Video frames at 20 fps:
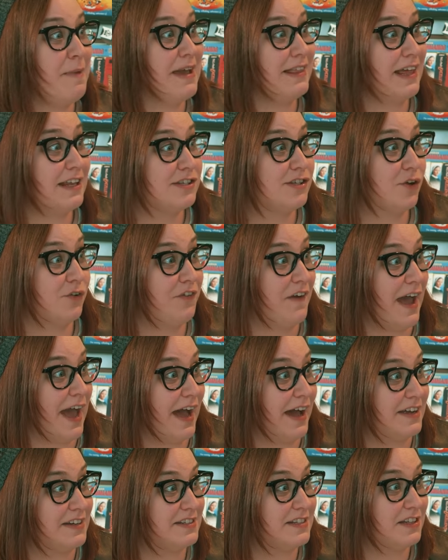they make that so
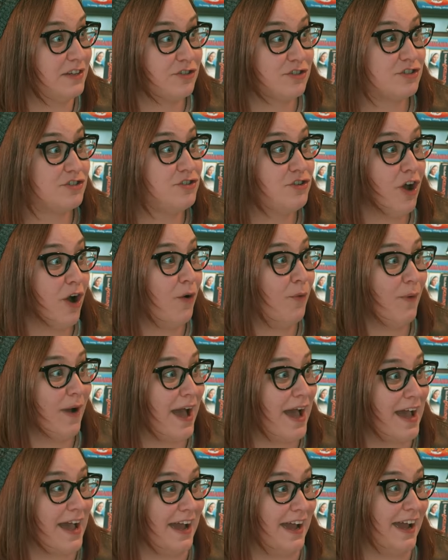fast? There's no
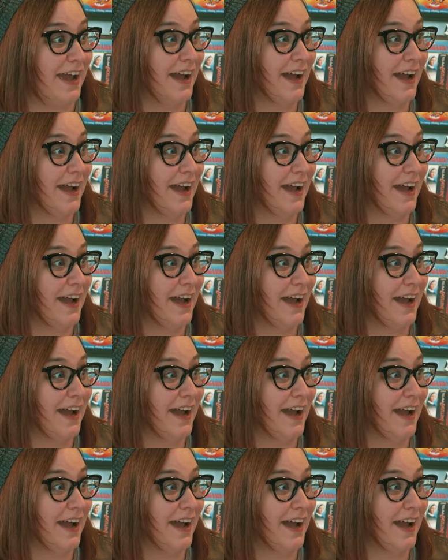way.